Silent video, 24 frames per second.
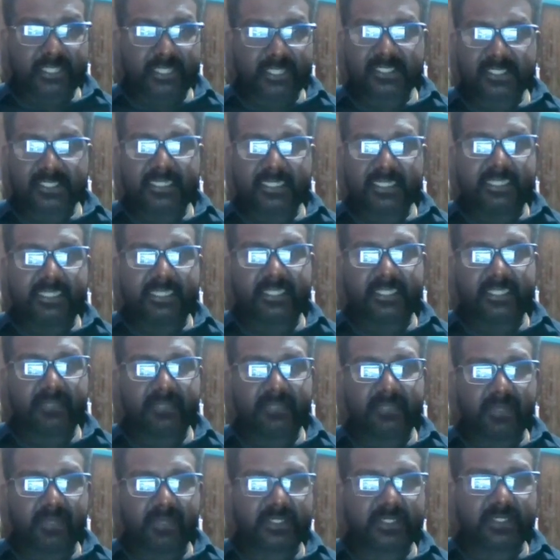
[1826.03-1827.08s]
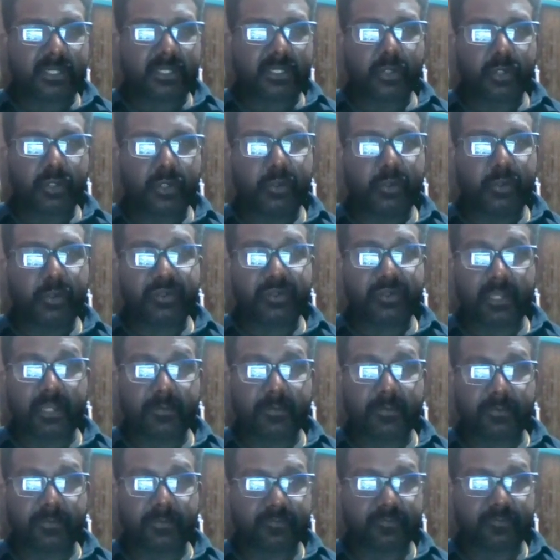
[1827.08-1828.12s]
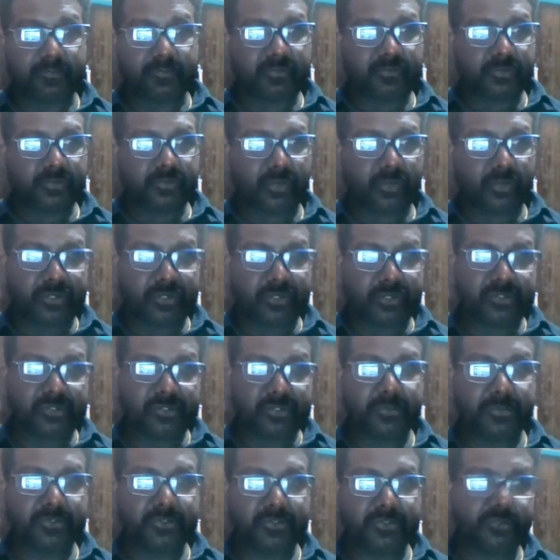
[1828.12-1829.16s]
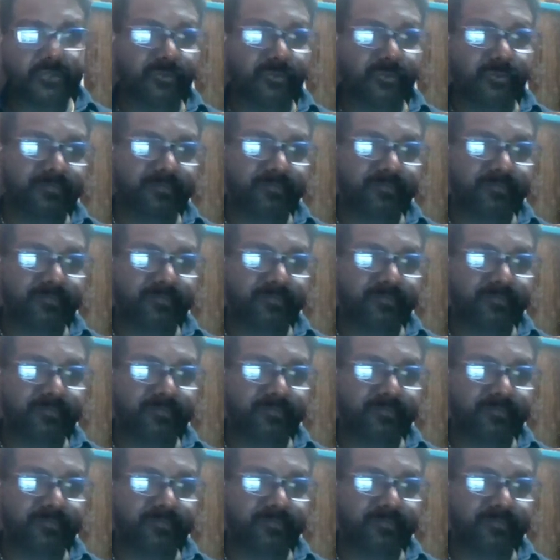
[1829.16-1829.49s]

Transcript: teaching, it's not going to help you. So what are you supposed to do?